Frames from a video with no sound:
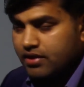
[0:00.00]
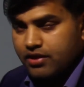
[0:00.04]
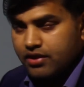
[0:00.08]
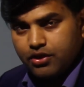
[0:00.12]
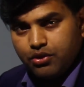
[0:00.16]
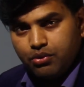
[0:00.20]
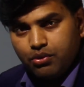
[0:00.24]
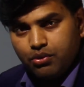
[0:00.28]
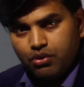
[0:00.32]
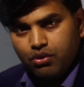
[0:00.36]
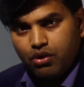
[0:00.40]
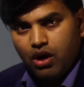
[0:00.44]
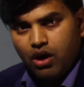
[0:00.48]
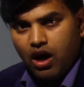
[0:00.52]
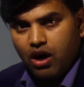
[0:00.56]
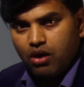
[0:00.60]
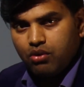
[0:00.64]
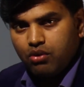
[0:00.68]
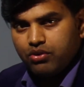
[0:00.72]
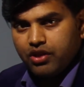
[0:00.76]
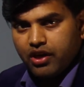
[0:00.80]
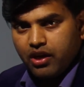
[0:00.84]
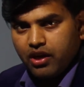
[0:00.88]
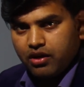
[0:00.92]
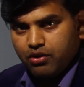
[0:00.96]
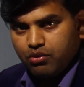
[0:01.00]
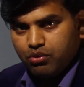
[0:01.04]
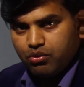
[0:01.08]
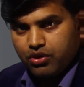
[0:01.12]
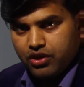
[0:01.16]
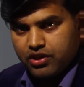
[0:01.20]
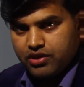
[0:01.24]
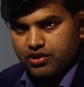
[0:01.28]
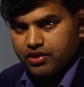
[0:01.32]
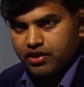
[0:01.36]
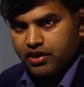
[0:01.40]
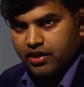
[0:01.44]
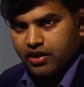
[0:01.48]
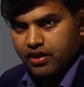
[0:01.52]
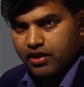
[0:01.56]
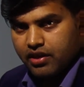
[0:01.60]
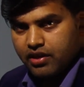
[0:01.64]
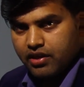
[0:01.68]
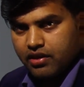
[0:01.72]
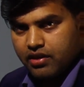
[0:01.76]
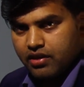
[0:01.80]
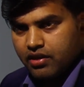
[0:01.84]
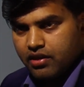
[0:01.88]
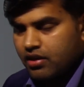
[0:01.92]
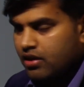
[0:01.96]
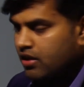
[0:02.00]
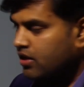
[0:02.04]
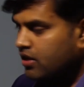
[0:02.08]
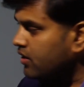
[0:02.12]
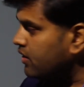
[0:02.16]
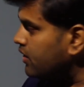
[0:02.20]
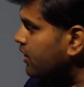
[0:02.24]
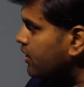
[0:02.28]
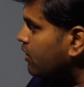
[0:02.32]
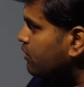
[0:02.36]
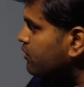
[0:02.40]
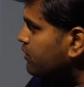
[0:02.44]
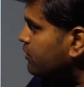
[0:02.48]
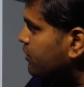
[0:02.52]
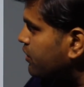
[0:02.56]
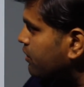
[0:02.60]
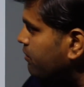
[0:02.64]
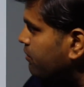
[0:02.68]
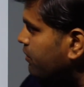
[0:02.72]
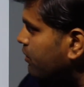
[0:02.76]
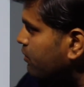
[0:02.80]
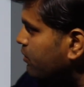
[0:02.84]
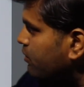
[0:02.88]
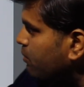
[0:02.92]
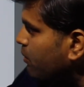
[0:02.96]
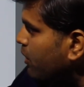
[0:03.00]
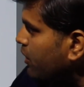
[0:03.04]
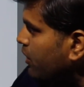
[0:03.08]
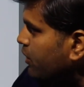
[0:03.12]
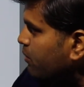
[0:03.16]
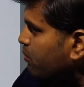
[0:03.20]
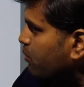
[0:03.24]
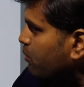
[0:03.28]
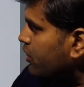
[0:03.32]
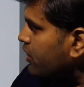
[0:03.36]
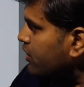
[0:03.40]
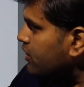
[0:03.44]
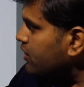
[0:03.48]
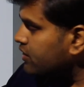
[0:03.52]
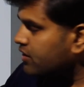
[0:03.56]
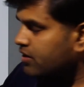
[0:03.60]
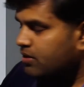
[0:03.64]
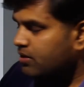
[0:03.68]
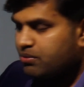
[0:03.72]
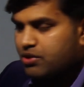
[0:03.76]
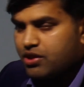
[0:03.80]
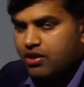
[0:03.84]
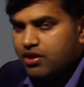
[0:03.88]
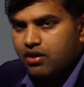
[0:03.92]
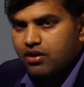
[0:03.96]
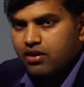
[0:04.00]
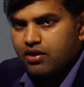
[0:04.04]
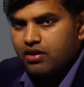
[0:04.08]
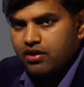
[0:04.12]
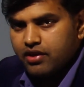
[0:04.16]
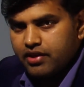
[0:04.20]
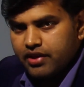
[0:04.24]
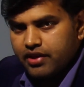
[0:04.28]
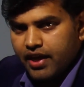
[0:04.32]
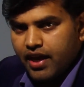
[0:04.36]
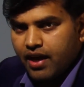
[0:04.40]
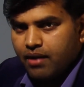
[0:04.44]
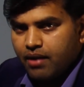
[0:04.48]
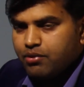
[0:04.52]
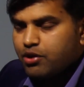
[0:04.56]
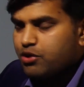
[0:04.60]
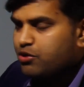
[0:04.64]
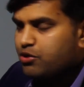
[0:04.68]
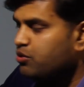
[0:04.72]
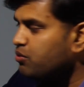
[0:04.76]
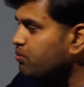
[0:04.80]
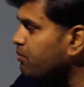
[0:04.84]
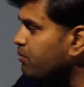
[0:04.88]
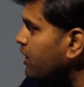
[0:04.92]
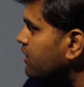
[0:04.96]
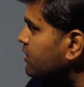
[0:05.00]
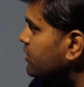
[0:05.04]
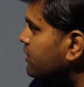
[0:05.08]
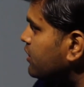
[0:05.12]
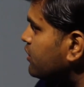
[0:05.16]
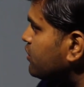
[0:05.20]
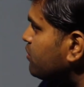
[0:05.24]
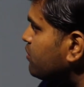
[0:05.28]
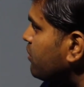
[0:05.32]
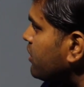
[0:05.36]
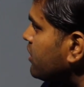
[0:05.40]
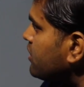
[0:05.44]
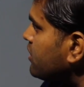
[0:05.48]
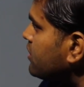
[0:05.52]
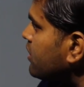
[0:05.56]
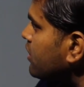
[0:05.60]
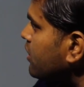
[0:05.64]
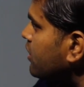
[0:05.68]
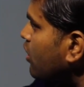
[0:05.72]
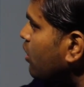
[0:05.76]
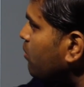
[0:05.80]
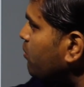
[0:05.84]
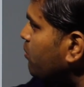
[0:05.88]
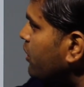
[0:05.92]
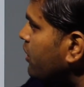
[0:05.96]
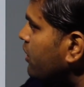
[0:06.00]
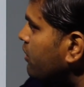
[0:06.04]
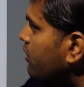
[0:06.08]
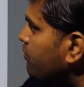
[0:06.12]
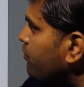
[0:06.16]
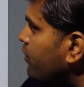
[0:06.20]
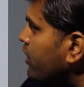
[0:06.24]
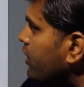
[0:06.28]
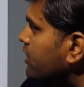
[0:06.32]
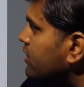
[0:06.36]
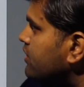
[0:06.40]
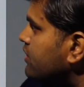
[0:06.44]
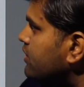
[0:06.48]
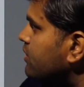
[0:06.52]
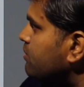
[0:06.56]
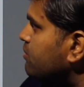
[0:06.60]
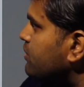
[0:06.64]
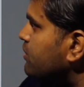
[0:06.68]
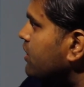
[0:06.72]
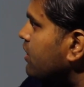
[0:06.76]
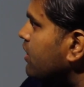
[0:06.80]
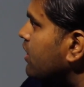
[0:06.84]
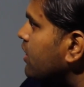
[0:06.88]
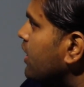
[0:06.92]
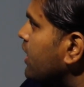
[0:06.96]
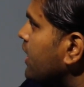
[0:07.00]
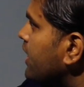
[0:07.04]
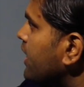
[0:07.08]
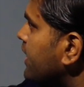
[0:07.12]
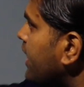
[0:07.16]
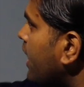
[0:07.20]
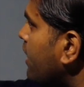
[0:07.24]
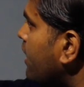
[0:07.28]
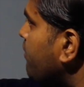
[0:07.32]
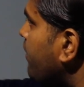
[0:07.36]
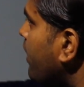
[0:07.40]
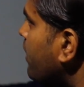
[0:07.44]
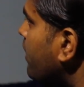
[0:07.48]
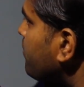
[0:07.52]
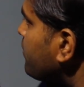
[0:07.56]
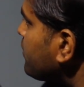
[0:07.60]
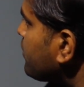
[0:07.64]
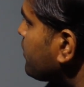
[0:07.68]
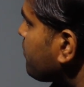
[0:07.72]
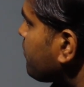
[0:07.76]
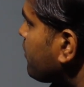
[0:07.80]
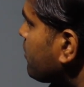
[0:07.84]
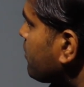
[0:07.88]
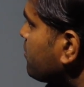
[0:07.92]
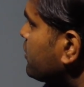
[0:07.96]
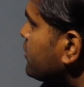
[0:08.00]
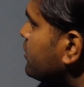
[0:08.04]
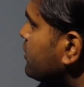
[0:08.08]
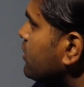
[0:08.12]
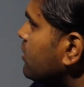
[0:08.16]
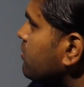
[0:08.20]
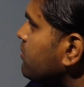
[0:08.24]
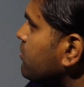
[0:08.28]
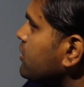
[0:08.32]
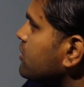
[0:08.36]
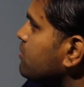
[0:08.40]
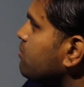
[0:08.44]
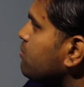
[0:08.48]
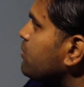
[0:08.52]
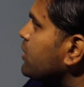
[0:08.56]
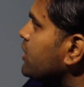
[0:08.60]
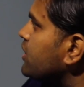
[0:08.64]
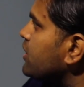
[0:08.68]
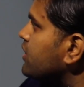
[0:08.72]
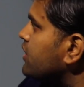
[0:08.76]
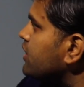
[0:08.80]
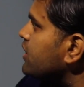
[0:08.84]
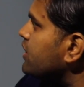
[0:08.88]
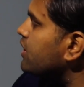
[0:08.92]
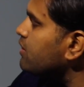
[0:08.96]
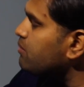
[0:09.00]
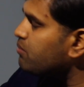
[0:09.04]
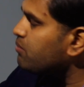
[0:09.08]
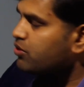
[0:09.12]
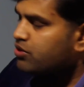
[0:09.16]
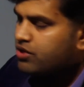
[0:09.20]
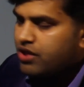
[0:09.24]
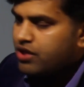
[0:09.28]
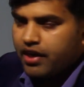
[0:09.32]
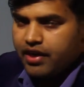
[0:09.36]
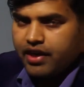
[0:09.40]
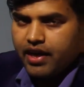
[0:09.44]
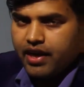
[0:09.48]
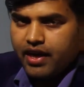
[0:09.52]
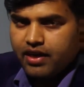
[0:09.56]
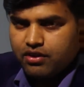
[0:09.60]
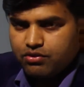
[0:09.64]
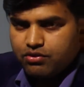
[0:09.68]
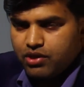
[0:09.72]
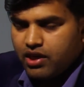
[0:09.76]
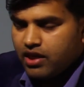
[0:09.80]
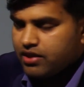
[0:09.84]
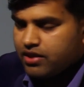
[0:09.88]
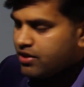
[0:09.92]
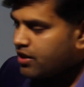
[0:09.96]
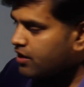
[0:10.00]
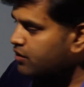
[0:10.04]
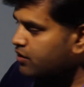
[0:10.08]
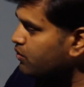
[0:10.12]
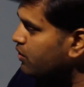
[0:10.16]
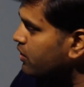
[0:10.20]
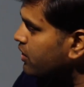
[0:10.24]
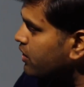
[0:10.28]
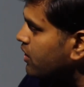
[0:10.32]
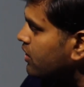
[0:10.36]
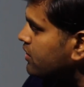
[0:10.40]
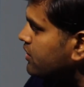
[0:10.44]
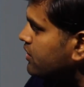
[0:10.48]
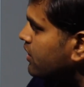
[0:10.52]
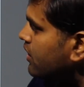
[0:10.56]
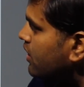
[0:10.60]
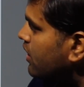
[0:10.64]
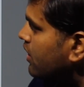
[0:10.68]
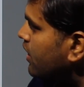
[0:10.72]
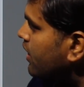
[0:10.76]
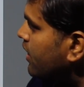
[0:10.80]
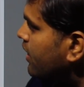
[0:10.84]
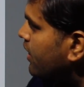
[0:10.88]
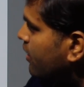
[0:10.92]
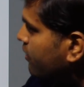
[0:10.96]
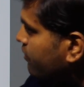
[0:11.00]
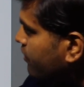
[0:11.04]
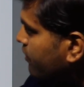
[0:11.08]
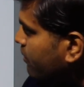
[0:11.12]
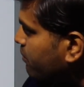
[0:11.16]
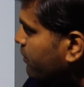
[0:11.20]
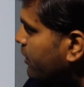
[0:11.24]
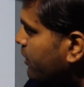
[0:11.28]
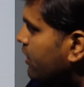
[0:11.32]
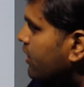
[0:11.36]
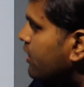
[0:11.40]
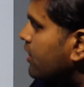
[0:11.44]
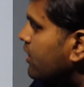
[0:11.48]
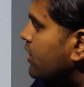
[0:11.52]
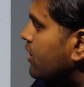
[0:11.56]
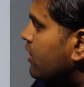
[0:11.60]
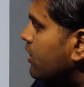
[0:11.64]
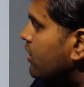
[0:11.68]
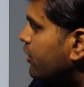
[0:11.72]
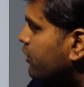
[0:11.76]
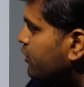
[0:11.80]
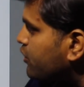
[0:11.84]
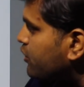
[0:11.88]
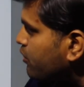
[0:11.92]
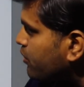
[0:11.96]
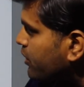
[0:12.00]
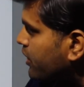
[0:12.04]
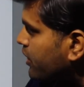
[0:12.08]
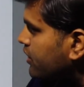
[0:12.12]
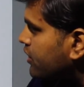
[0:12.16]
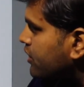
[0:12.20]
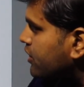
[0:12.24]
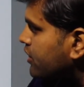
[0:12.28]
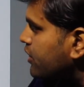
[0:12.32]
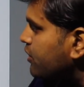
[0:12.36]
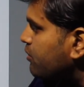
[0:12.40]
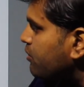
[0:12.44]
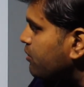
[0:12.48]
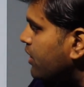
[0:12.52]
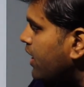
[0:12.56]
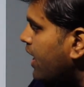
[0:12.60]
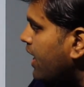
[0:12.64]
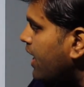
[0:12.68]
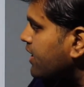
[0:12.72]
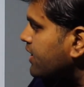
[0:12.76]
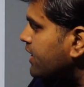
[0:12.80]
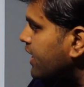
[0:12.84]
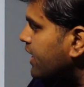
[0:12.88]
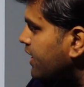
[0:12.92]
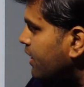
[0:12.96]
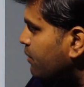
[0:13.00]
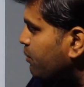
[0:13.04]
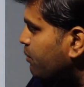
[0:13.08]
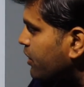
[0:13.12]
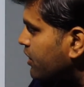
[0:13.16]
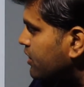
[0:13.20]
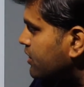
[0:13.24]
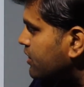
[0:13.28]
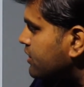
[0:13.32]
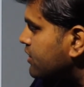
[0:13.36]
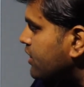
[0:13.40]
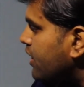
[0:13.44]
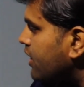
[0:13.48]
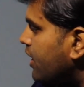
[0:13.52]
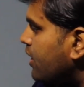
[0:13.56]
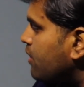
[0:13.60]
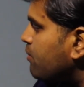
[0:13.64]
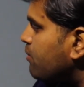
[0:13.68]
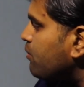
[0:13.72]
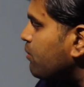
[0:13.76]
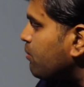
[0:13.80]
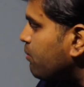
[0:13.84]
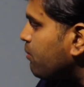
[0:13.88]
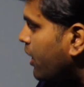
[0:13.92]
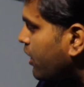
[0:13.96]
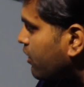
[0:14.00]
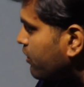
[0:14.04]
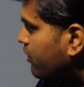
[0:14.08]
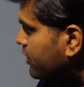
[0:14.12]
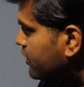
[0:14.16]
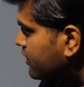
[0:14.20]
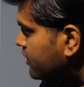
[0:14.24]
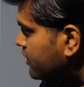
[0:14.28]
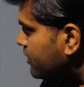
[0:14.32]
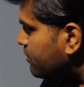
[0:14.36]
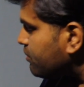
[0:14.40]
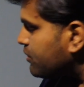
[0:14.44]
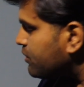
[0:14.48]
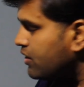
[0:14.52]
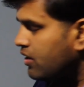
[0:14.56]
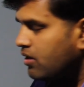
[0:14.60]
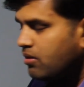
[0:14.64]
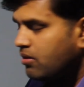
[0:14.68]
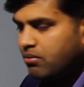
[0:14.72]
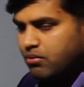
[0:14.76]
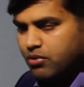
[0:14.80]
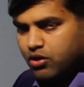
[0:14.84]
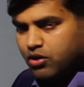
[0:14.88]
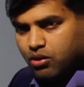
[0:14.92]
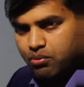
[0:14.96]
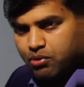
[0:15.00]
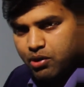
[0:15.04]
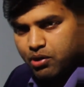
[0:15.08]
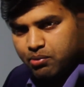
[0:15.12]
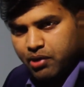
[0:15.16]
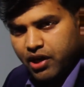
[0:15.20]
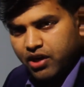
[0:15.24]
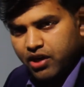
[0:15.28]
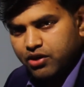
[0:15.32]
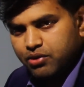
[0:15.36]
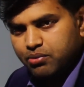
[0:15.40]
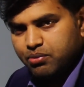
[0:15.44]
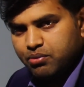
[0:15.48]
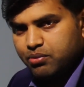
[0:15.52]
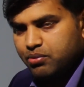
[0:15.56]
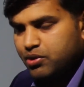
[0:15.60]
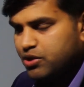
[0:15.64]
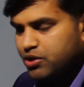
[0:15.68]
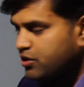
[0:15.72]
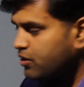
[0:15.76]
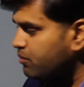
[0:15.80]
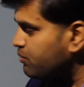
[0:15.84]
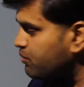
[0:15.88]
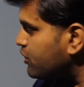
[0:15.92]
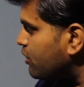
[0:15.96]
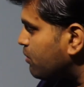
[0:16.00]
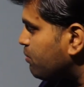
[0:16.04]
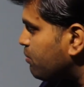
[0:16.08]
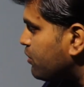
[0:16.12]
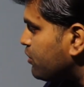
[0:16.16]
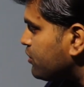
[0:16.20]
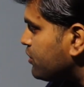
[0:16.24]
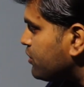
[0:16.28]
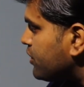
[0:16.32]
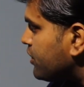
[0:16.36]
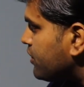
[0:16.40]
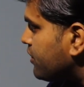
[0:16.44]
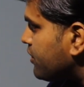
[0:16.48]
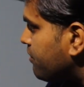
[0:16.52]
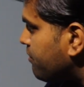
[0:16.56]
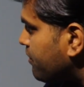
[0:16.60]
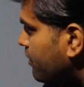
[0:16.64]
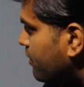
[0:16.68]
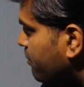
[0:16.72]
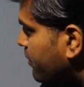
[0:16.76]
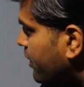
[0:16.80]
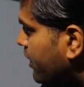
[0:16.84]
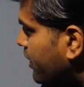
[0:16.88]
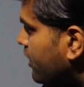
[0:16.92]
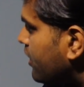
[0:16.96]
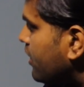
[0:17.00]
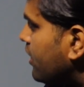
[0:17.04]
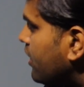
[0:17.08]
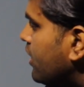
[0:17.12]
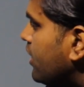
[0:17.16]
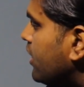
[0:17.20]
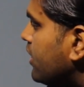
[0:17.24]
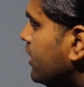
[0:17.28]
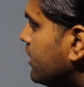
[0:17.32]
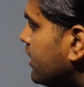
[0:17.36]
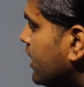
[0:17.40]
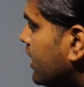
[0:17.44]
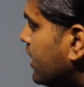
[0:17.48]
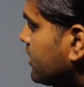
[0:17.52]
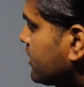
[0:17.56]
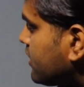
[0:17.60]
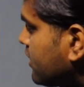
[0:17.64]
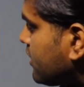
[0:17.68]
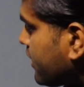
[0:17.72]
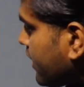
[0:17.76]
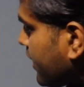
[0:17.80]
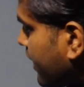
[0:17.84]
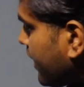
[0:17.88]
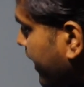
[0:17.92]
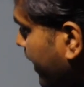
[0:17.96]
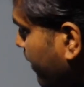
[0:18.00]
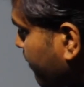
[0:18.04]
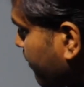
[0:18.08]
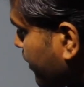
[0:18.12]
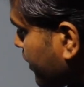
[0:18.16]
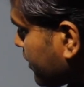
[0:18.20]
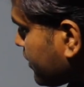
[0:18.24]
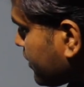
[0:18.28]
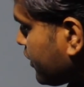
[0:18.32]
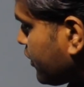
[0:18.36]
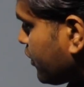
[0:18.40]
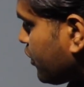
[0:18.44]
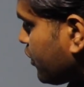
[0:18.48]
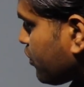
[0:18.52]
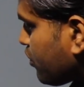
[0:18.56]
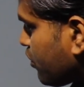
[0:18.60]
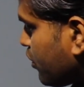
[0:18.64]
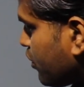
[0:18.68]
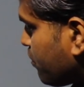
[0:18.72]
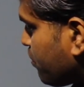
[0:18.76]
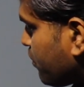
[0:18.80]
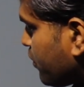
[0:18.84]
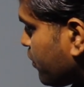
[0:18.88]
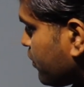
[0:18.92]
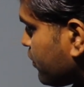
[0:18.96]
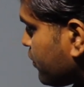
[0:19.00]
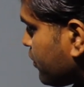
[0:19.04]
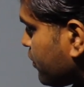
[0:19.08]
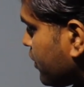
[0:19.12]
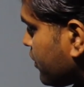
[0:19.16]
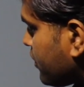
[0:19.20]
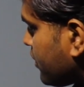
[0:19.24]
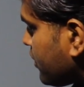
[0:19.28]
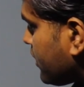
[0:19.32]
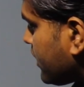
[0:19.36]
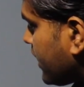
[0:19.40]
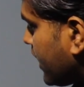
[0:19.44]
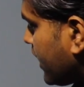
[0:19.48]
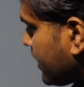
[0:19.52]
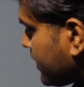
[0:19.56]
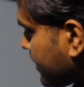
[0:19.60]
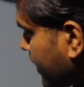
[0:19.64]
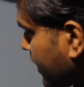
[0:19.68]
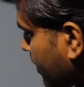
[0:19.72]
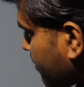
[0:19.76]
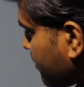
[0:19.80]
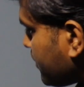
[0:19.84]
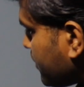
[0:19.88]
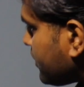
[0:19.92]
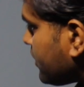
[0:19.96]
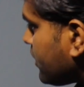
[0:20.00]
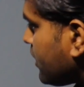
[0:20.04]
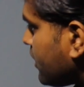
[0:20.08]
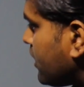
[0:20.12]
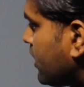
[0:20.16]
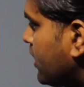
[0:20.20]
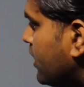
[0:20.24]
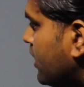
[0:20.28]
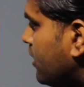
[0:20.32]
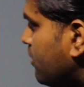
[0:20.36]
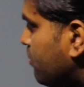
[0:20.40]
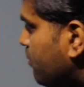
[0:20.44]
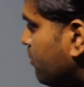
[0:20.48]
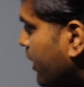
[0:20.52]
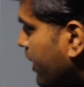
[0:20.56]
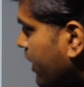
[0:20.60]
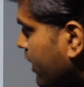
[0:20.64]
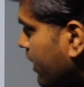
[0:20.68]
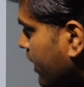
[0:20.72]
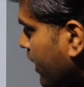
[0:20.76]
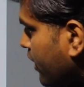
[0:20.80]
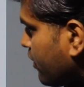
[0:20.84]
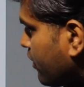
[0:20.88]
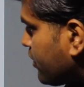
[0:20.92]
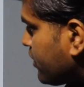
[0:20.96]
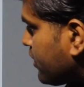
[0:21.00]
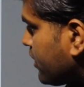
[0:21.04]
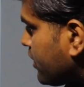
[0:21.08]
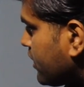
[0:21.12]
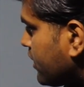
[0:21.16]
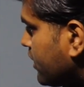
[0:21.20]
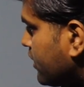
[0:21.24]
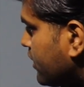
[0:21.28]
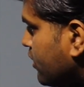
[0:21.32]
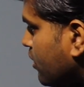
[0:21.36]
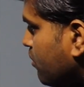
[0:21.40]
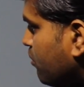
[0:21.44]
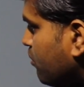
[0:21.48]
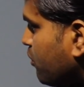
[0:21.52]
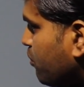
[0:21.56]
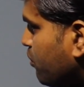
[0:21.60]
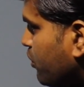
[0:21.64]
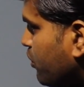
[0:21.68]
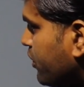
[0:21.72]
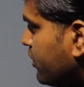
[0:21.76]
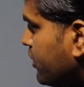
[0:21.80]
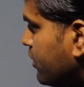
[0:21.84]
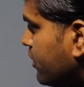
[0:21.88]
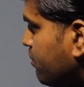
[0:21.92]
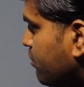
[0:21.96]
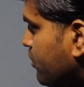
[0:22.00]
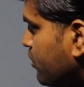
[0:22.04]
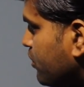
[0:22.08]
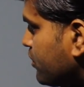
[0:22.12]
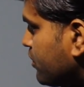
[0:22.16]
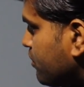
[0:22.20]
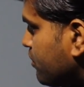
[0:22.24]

you know how they are originating. They are originating from the multipotent stem cell. They have the two branches. One is the common lymphoid stem cell that will help in the formation of this B T lymphocyte as well as natural killer cell. From here, interleukin 3 will act that appears the M myeloid stem cell, common myeloid stem cell progenitor. From here, there is the appears the erythroid progenitor that is RBC, megakaryote, thrombopoietin